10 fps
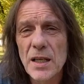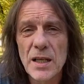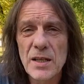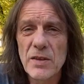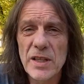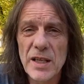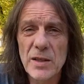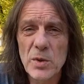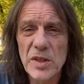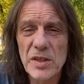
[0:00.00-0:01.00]
even that
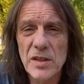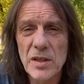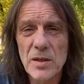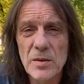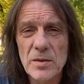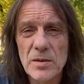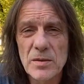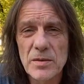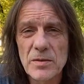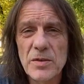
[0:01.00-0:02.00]
it was
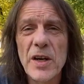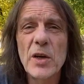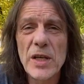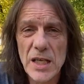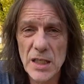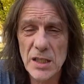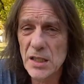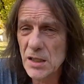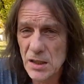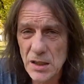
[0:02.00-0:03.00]
very hidden.